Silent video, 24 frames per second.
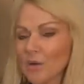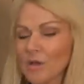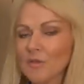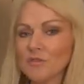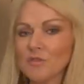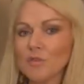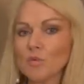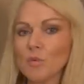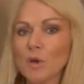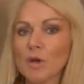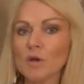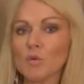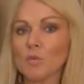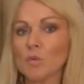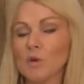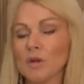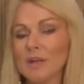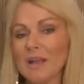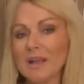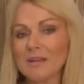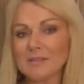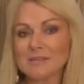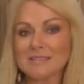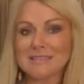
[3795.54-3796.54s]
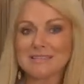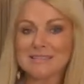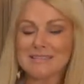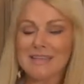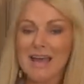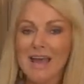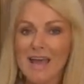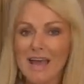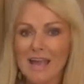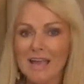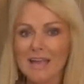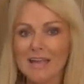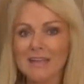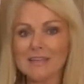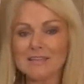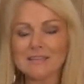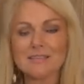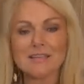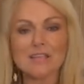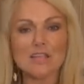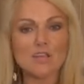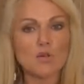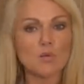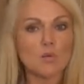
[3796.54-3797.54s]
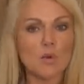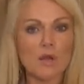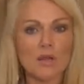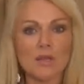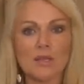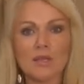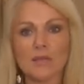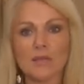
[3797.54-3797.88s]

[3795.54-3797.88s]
if you want to work outside, say you want